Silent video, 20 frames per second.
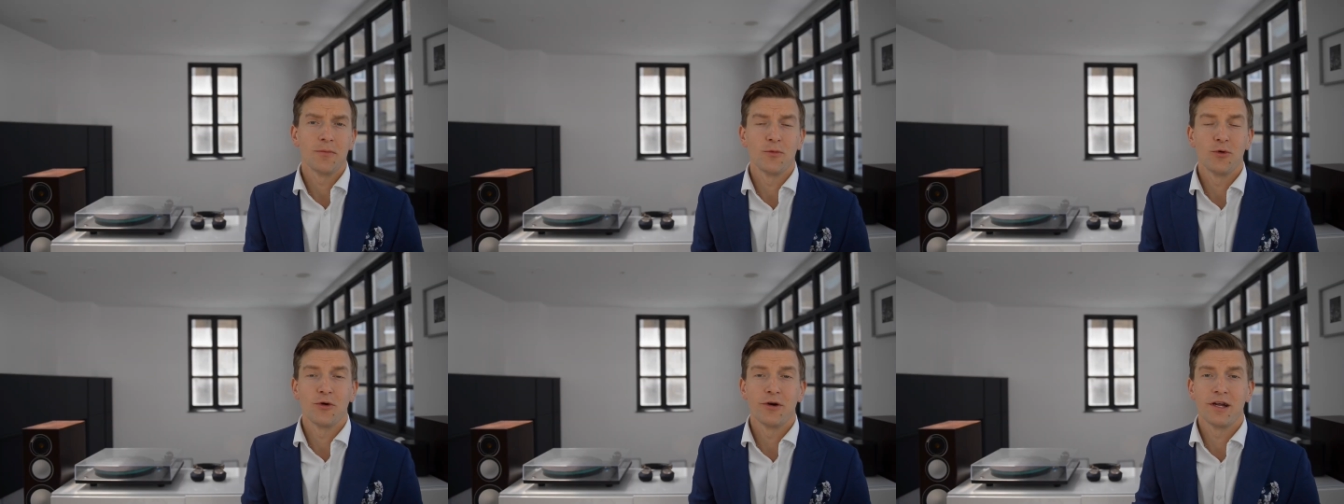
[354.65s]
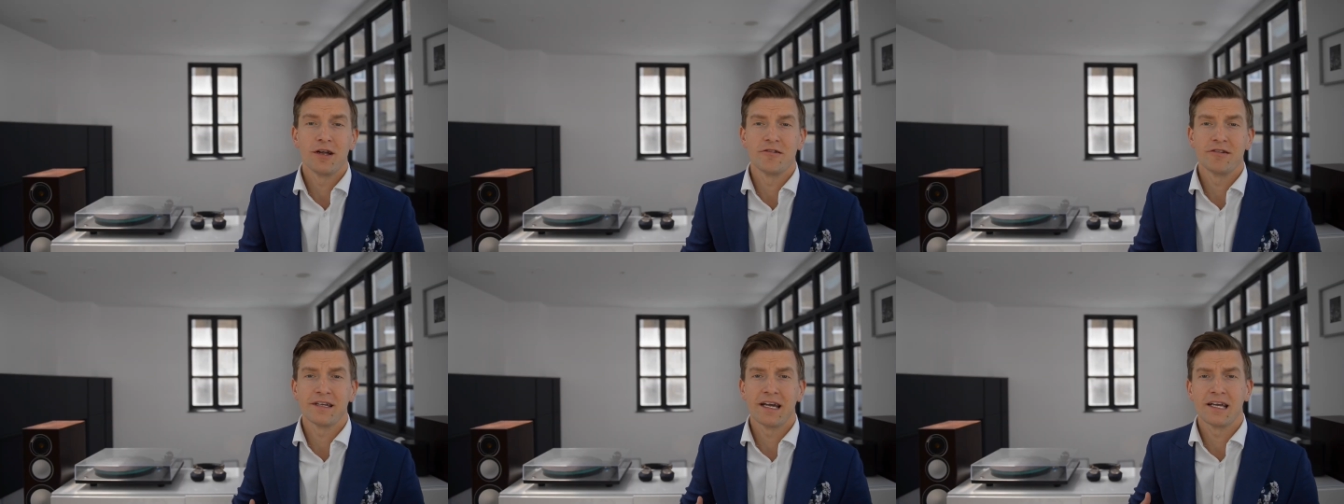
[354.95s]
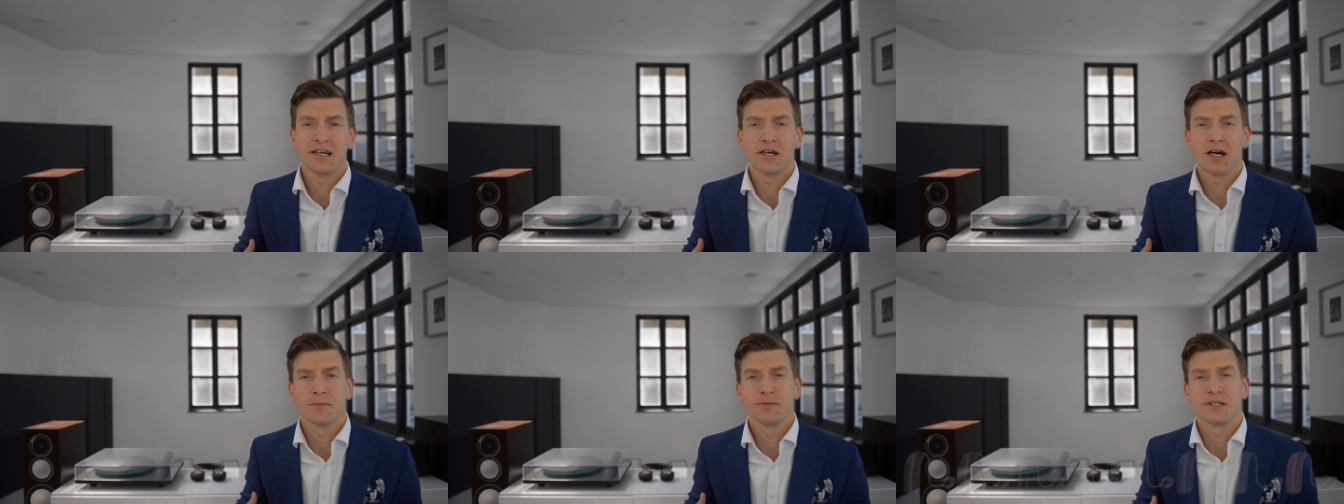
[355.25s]
More hearing
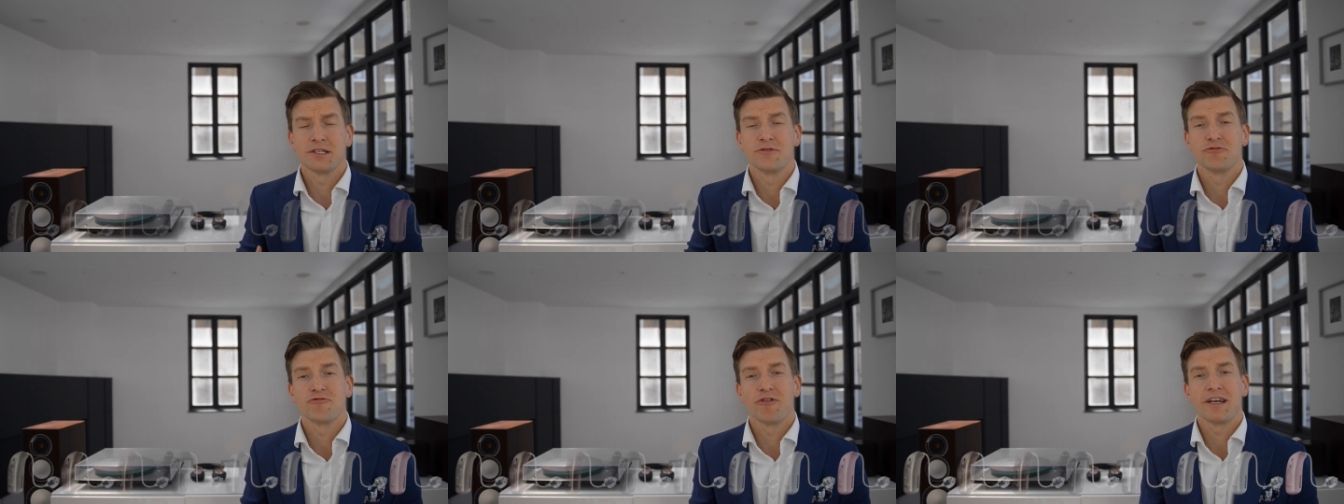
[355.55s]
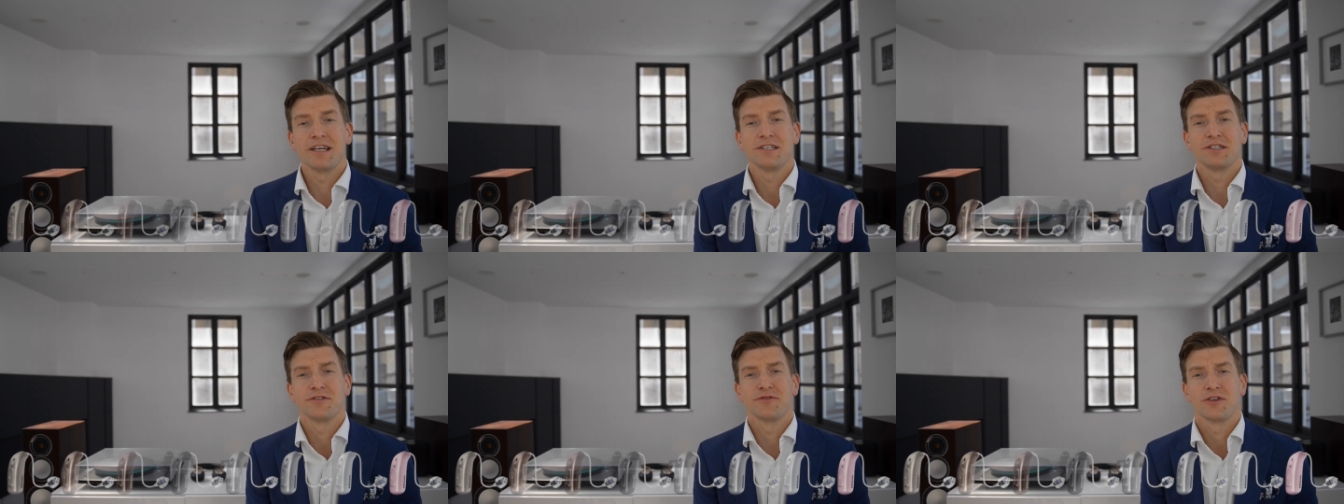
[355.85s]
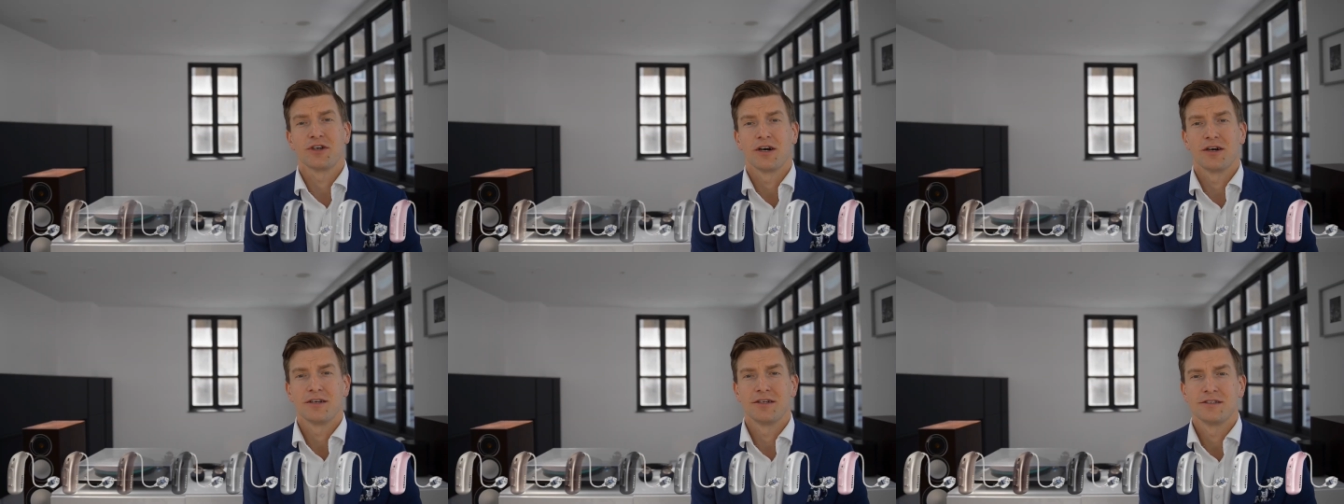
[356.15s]
aid comes in a range of
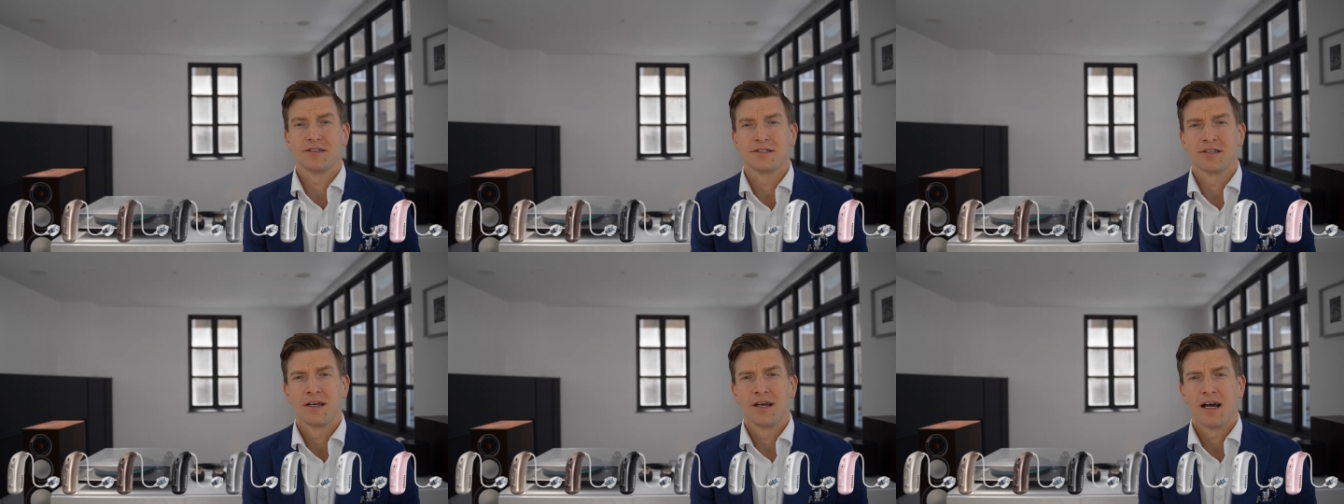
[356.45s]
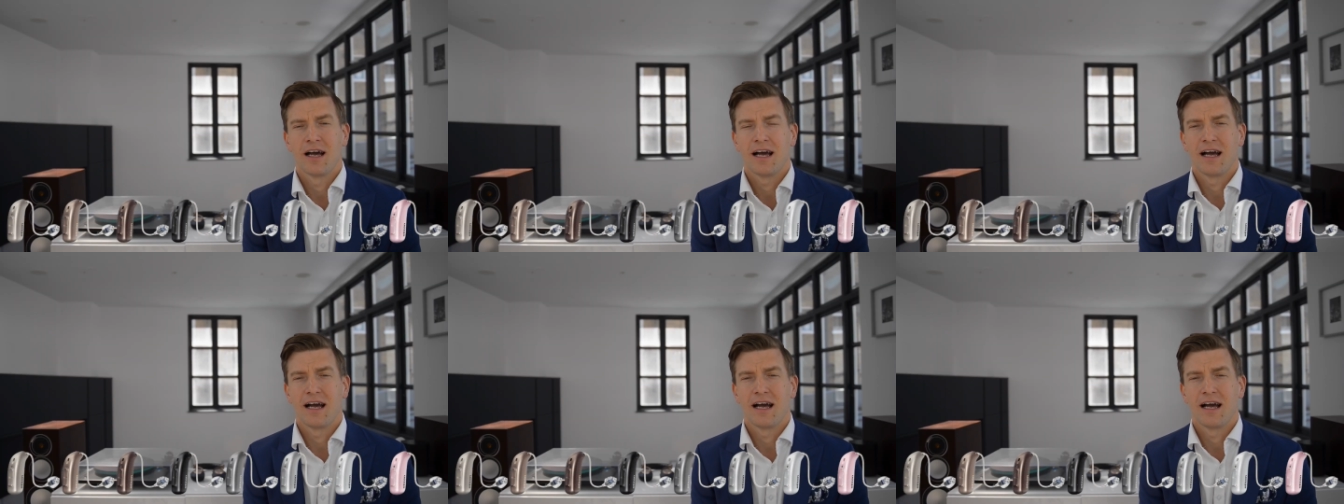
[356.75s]
colours,